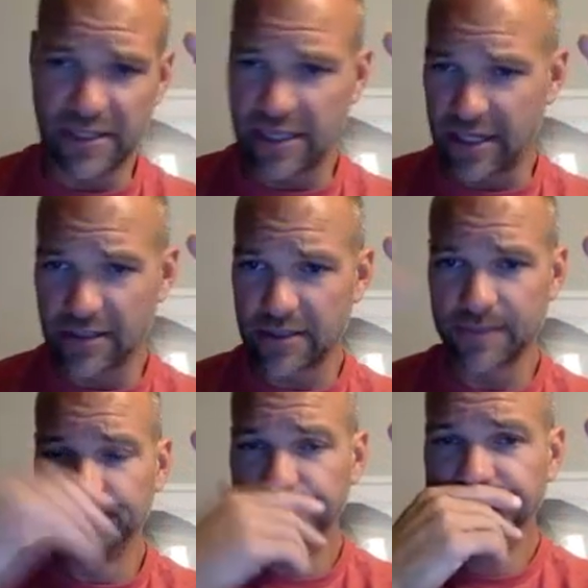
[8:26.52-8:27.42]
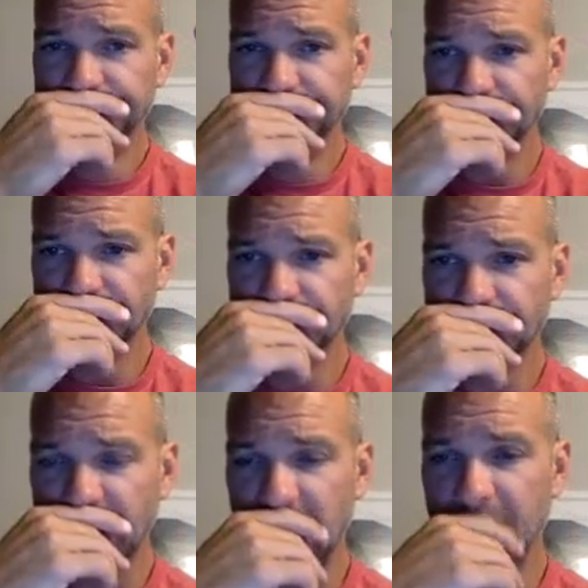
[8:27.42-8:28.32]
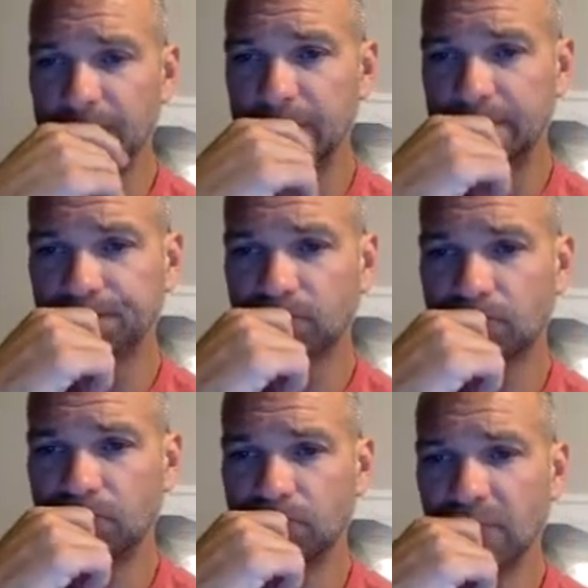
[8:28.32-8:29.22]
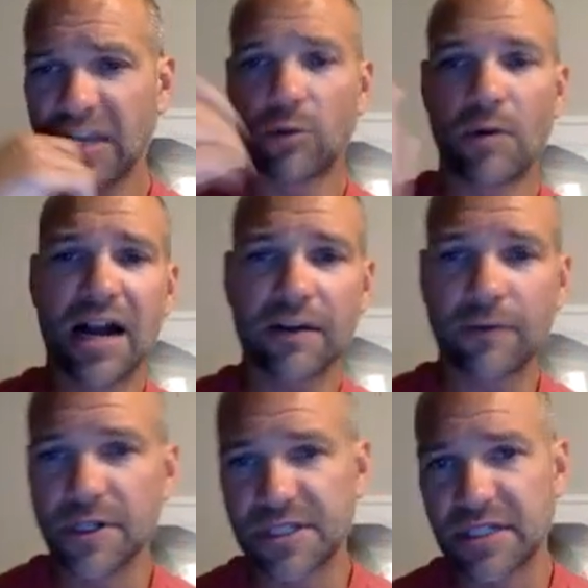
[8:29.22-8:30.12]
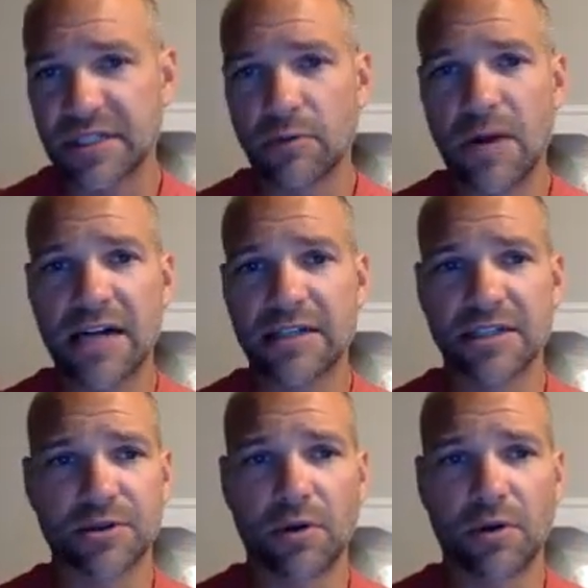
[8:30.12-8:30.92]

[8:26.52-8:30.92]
things. Okay? Like a rock, for instance, a rock does